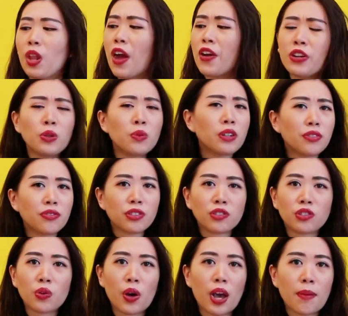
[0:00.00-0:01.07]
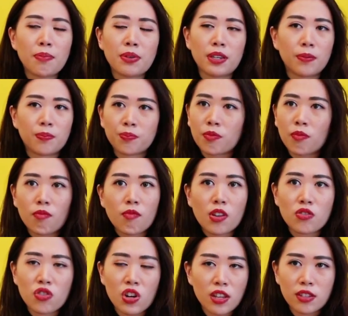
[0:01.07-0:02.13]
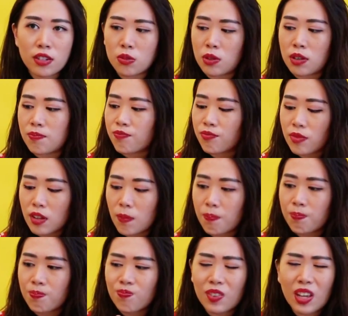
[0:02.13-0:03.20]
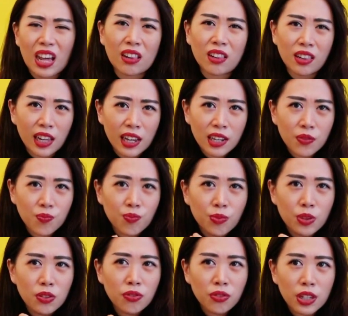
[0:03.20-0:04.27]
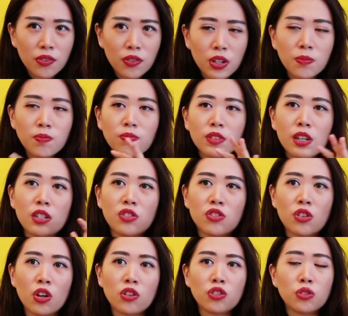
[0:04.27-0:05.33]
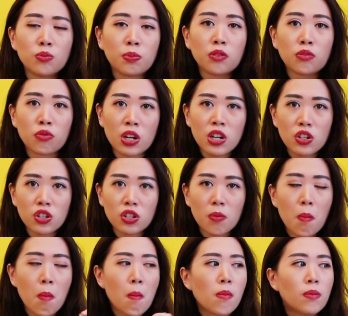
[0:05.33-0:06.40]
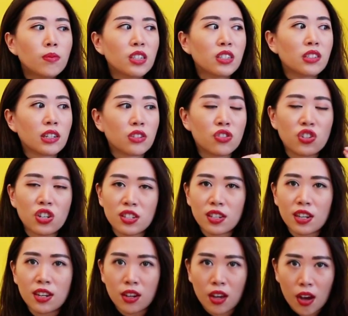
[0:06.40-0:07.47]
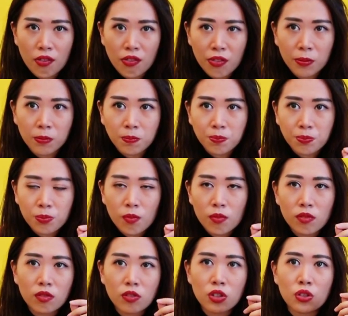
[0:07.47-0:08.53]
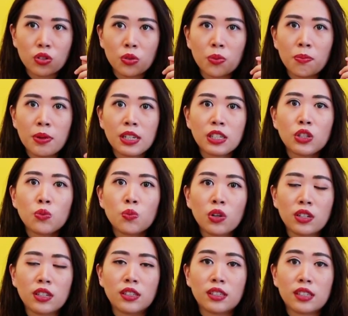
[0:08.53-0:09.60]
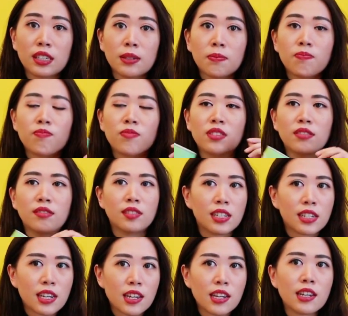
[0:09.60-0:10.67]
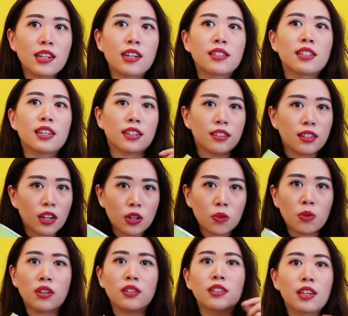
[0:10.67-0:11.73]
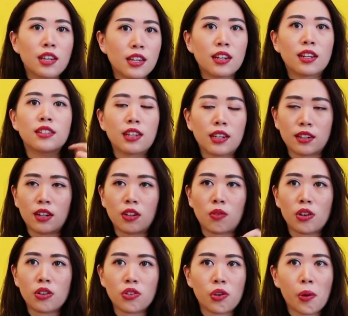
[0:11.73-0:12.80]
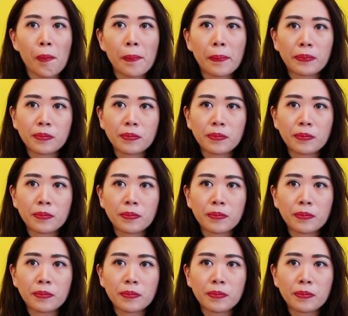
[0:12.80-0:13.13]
I don't know why I feel so happy trying this one. I like the flavor. It's not super rich. It's like just enough to make you want to keep digging in and take another one, digging in and take another one, you know?